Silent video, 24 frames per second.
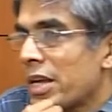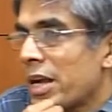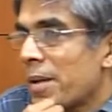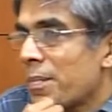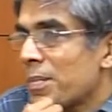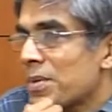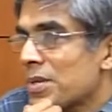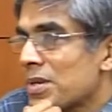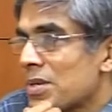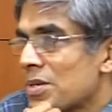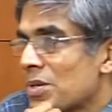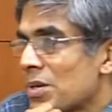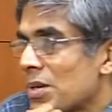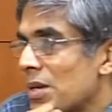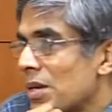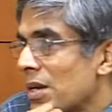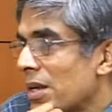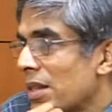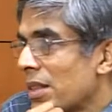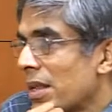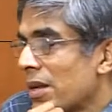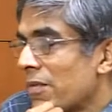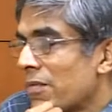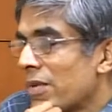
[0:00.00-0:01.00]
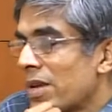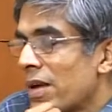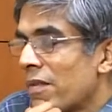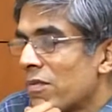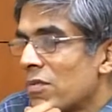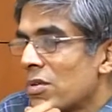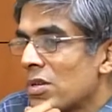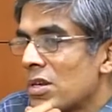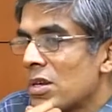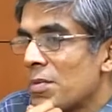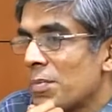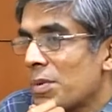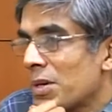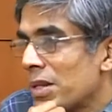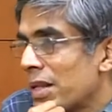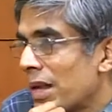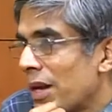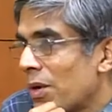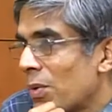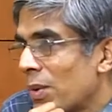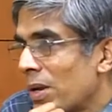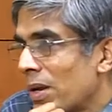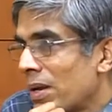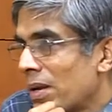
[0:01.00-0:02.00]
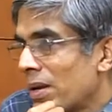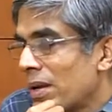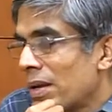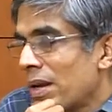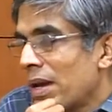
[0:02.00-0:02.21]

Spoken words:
campuses on earth and we have to keep it that way.